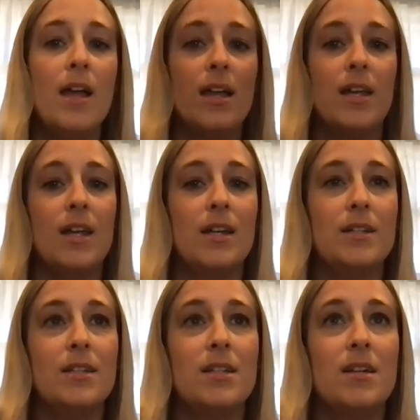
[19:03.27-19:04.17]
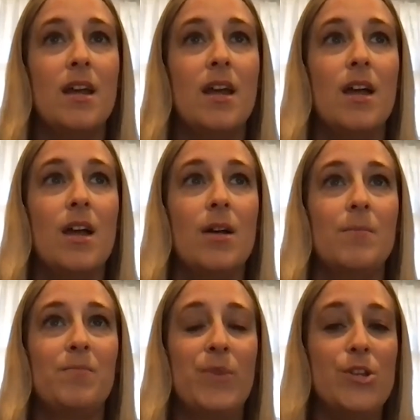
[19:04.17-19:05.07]
And
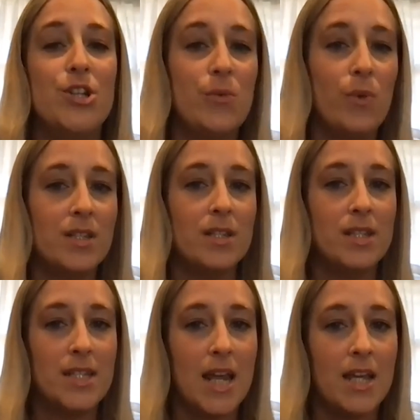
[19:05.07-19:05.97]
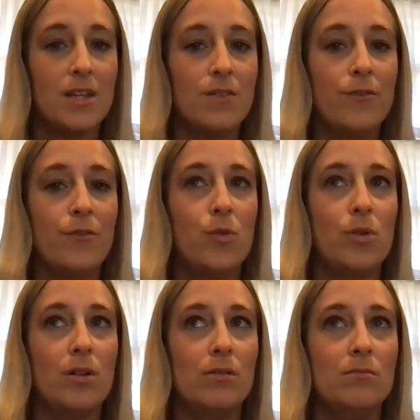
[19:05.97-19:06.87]
she wasn't staying
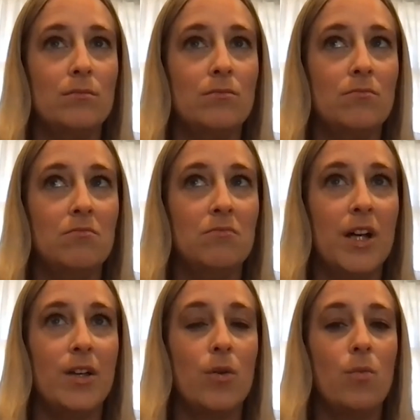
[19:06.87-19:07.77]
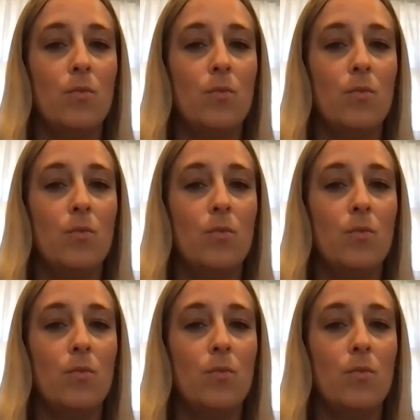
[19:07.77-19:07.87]
for like